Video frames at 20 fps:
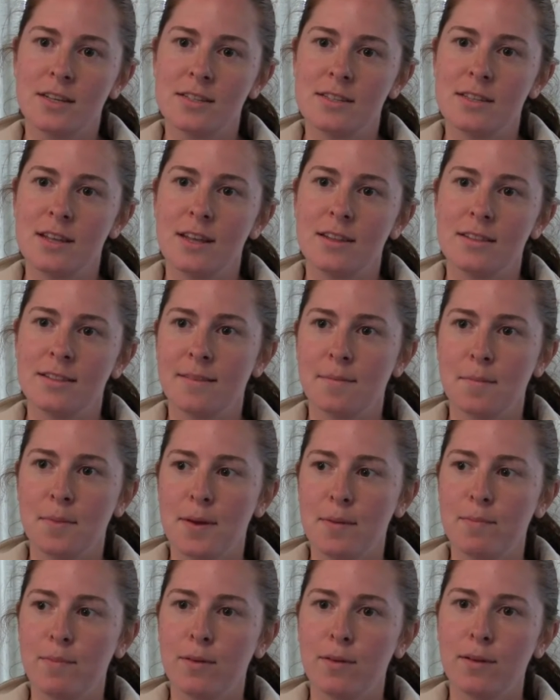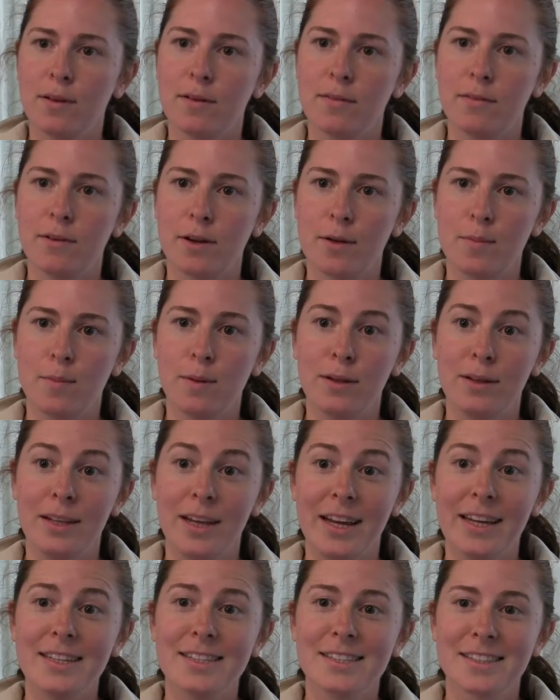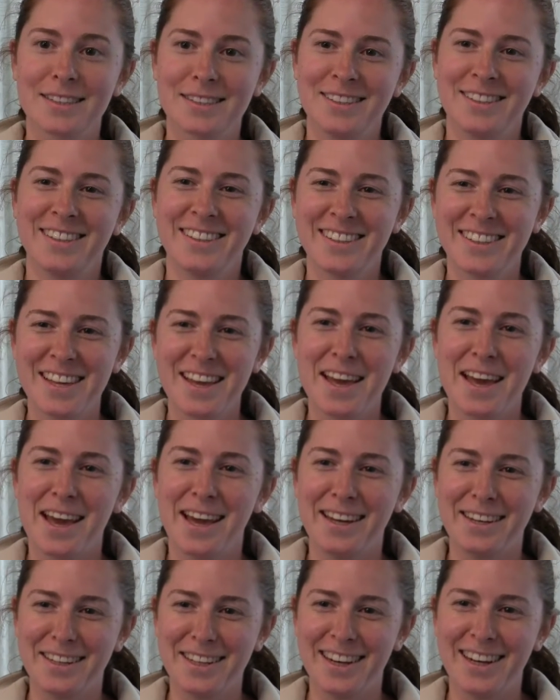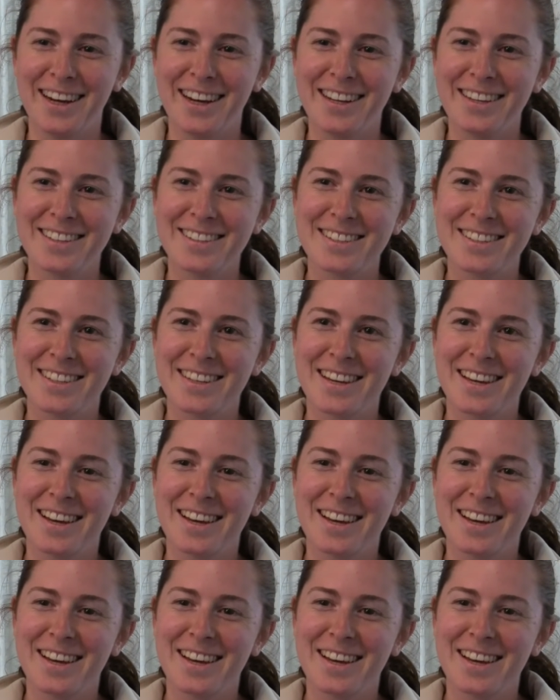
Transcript: is that the people are very polite and kind,